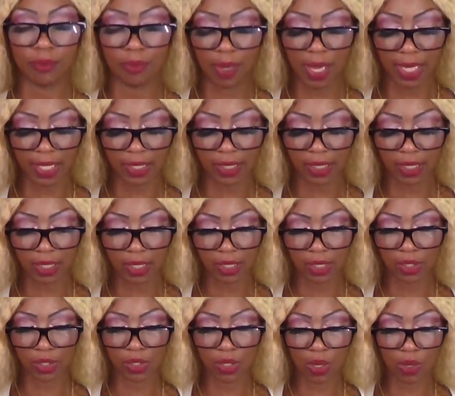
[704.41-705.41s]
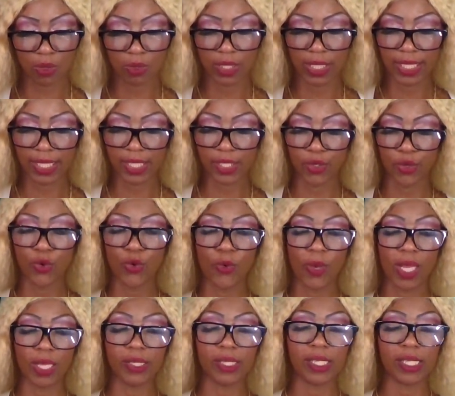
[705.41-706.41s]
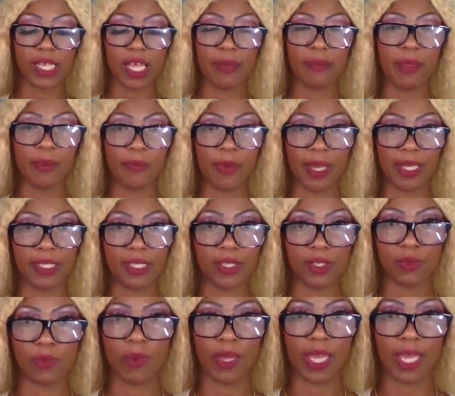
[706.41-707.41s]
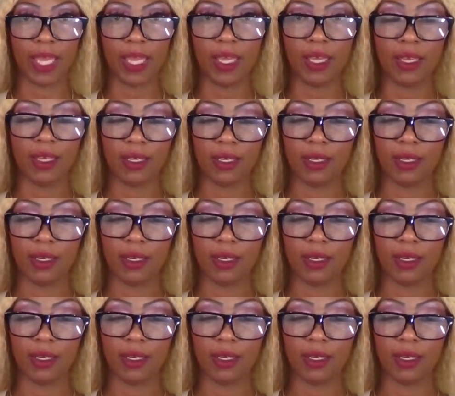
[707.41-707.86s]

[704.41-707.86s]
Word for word: Pisces. So let's see who else is coming Pisces way.